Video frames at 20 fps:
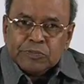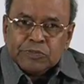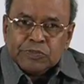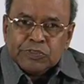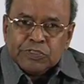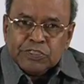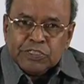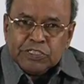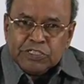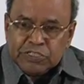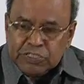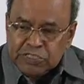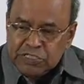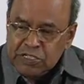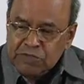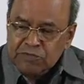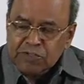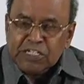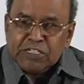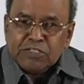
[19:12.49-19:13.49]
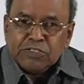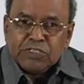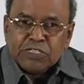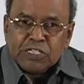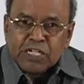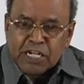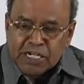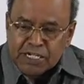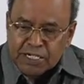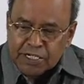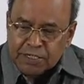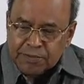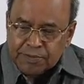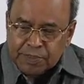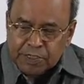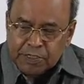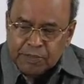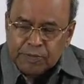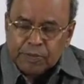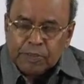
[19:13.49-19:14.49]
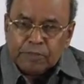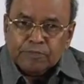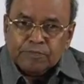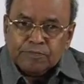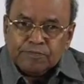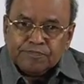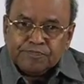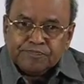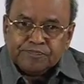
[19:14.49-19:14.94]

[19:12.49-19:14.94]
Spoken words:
So this is one standard problem.